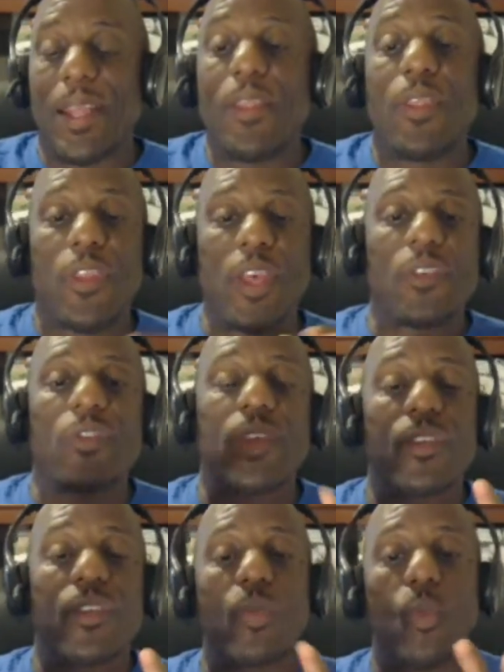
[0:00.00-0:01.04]
This
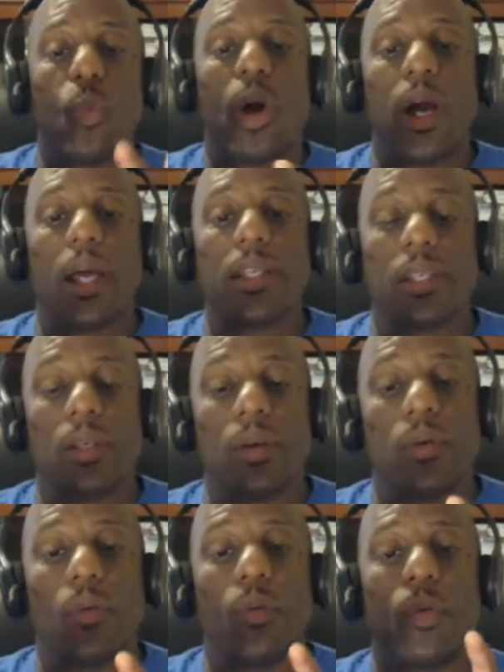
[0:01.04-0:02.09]
is what
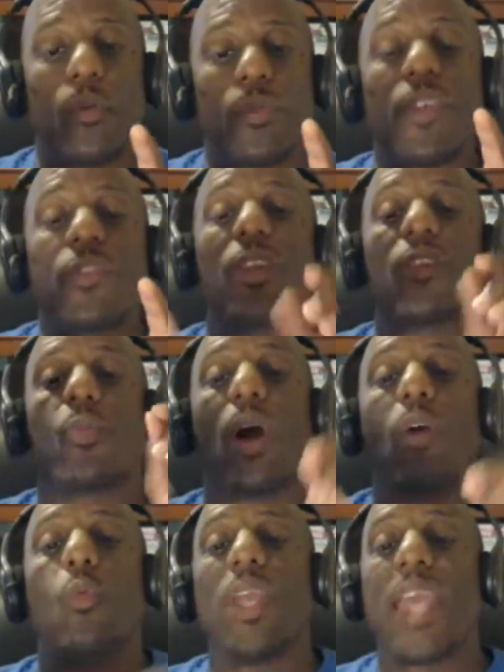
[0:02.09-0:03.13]

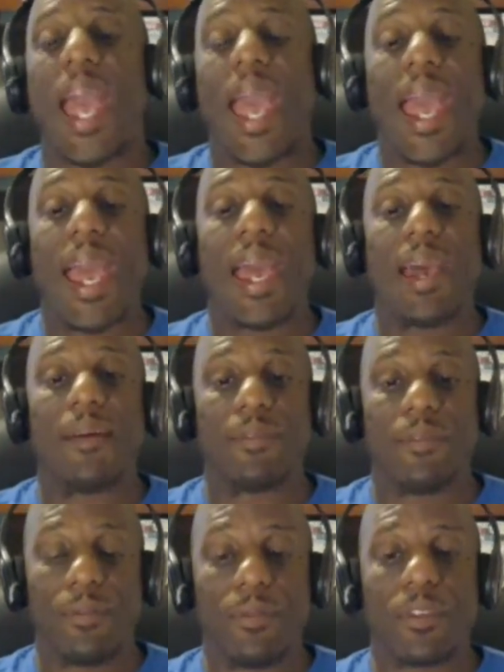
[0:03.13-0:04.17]
we have
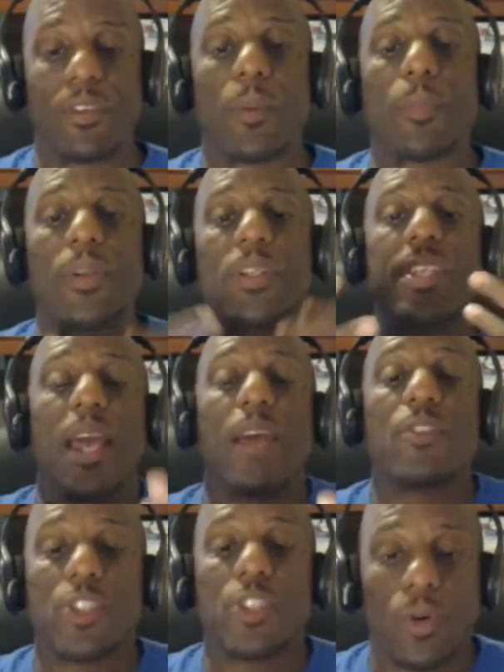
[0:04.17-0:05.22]
the
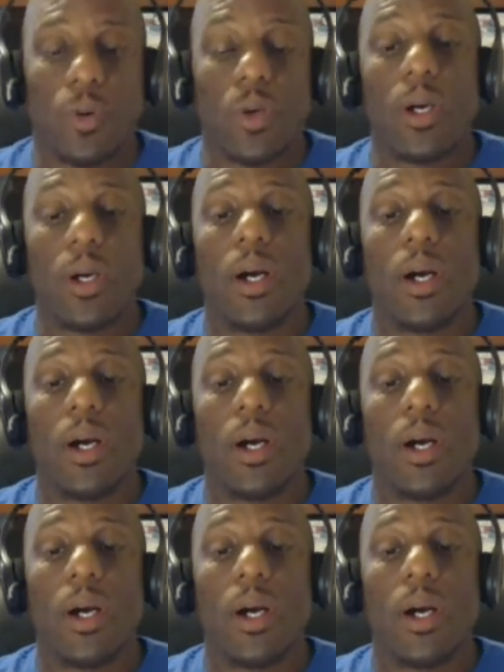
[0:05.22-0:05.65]
potential